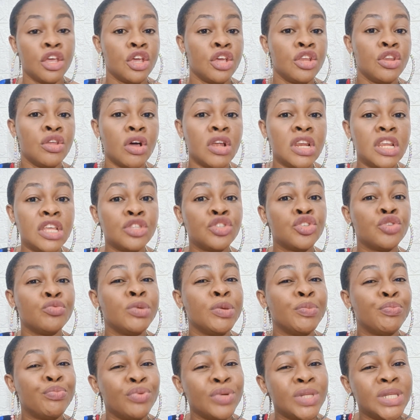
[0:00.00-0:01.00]
You don't need to
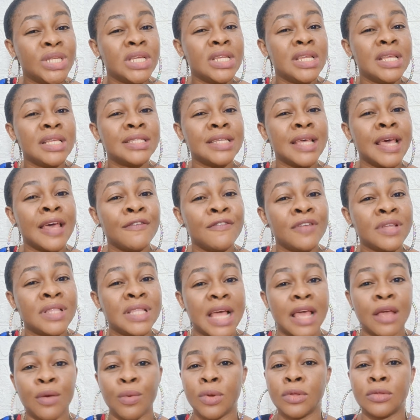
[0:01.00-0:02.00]
be putting it every
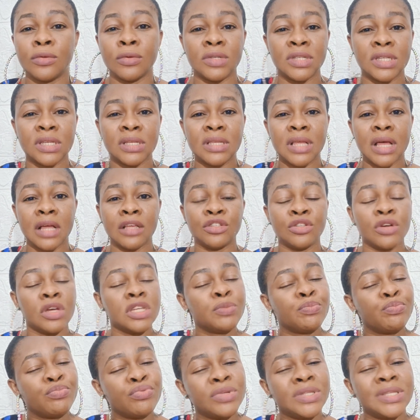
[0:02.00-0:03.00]
time you want to sit down.
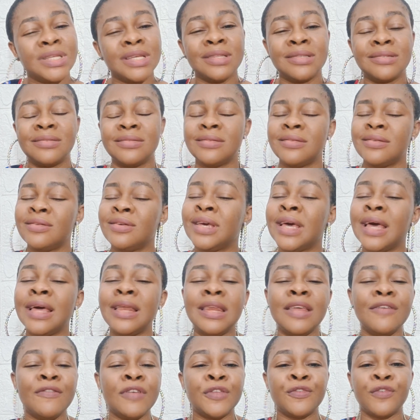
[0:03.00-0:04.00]
Just put it. You
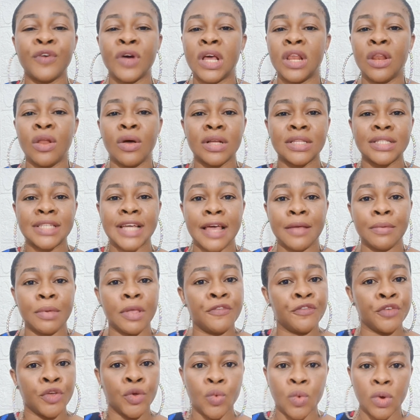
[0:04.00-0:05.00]
can leave it for a long time
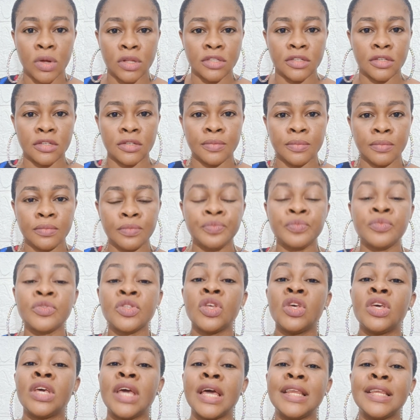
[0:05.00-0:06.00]
if you want.
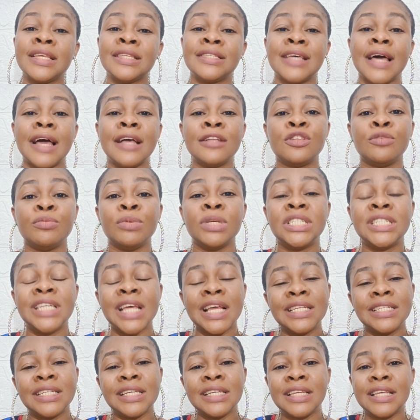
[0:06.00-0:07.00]
You can decide to be
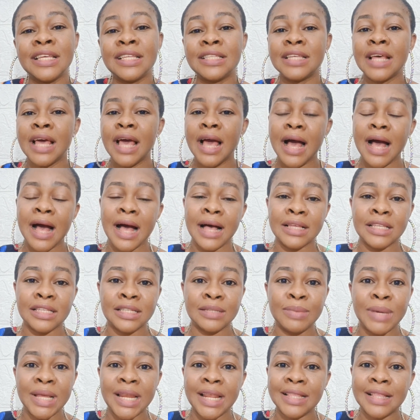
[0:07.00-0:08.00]
changing it
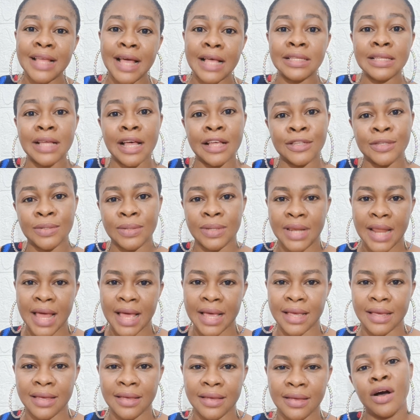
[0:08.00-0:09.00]
as many times as you
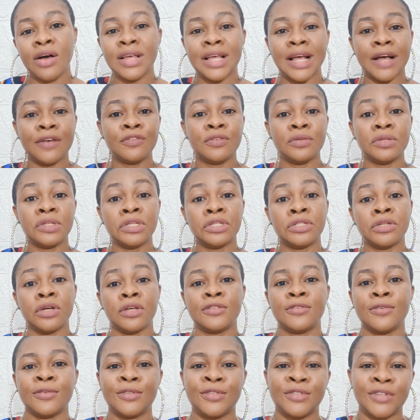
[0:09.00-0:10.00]
like. All you have to do is
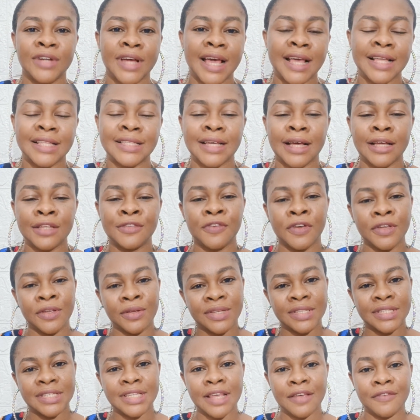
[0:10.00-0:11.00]
just to try it out for
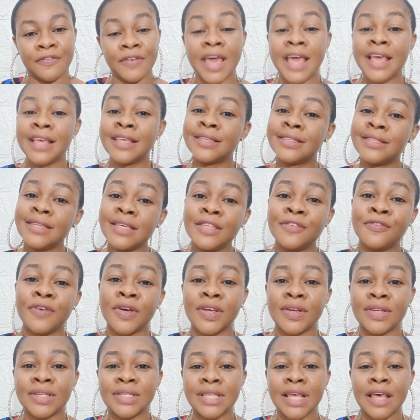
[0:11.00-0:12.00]
yourself and see it
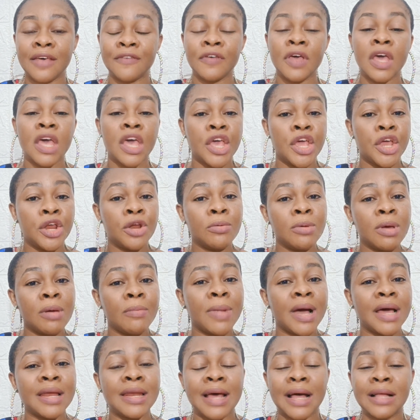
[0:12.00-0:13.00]
for yourself.
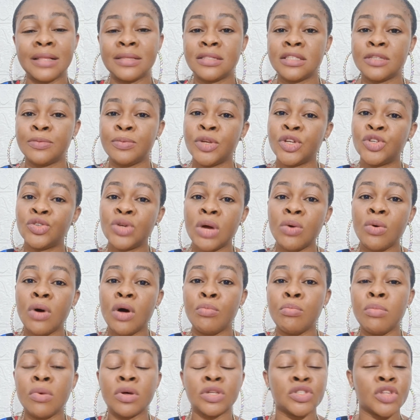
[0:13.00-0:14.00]
Remember that spiritual
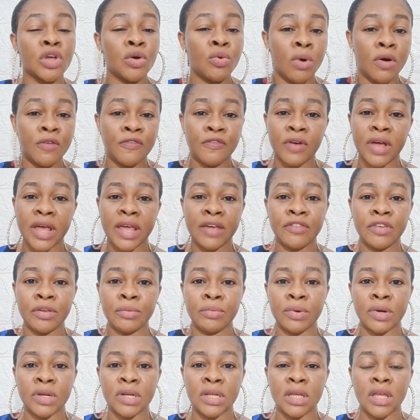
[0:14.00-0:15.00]
work must not work for
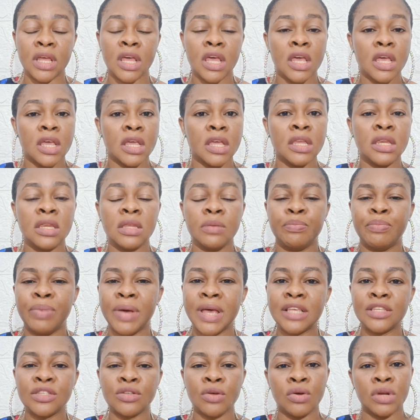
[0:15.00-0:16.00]
everybody. It
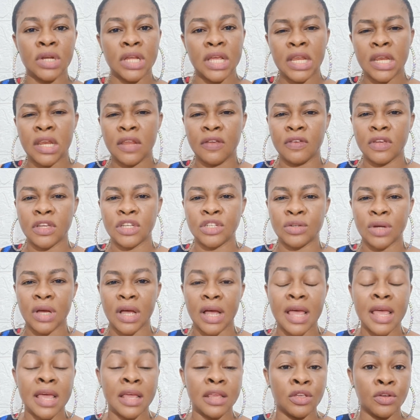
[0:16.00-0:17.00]
depends on
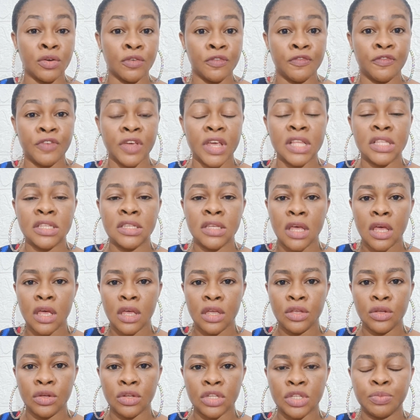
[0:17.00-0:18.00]
individual and your faith,
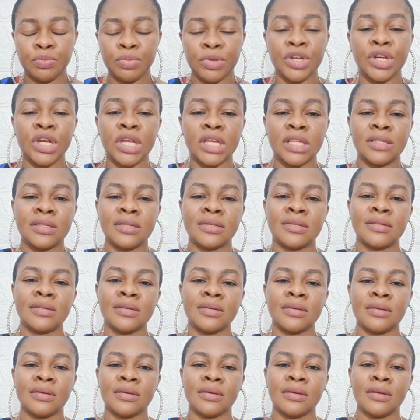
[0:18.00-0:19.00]
your spirit.
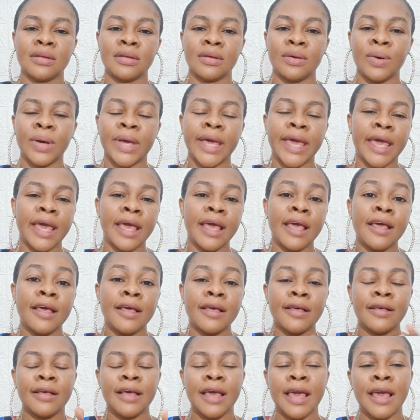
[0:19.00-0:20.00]
Okay?
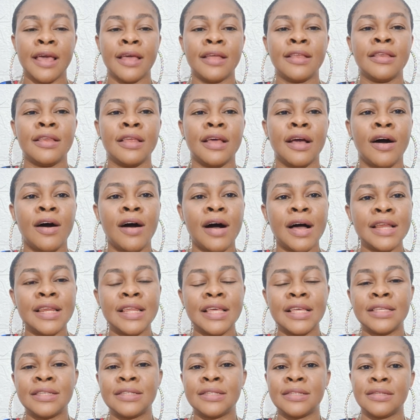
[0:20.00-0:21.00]
And all
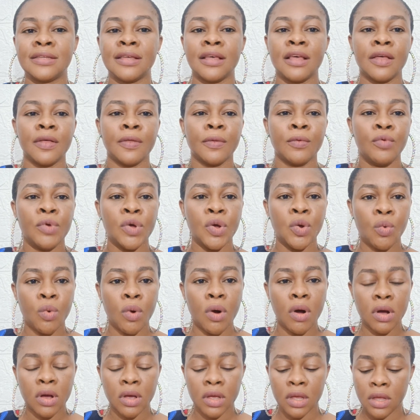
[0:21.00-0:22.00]
this will
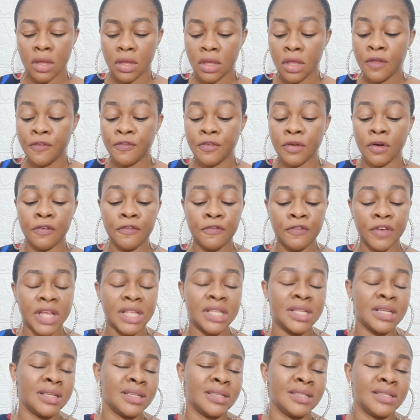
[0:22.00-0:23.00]
work if your
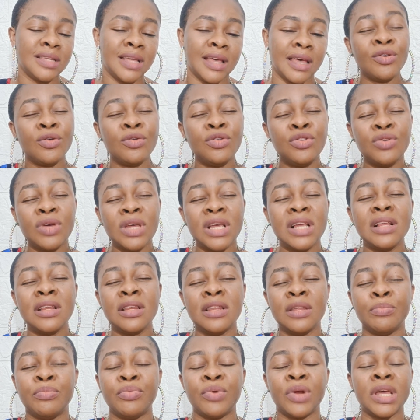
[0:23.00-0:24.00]
faith is there. You
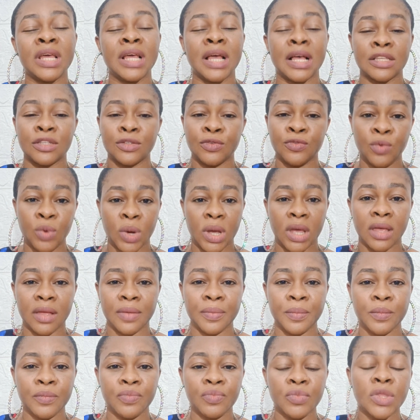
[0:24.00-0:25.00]
doing the prayers well.
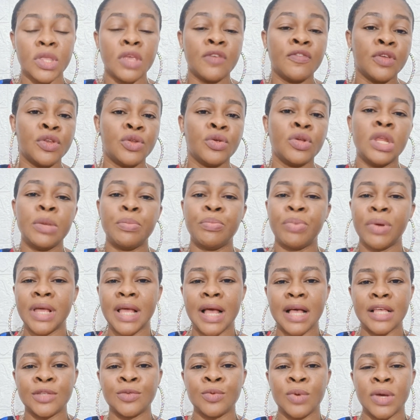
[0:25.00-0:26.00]
If you do the
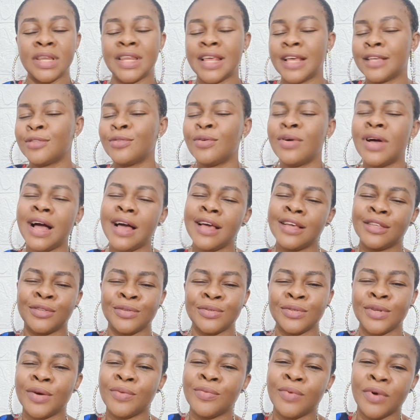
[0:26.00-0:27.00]
prayers well, there's no how
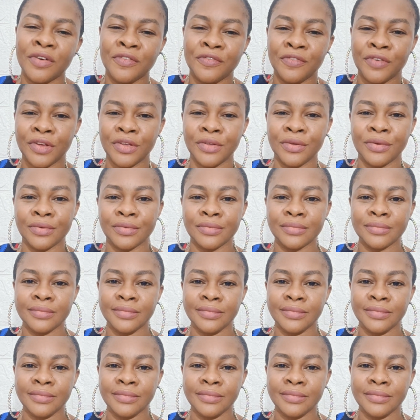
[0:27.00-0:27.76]
it will not work for you.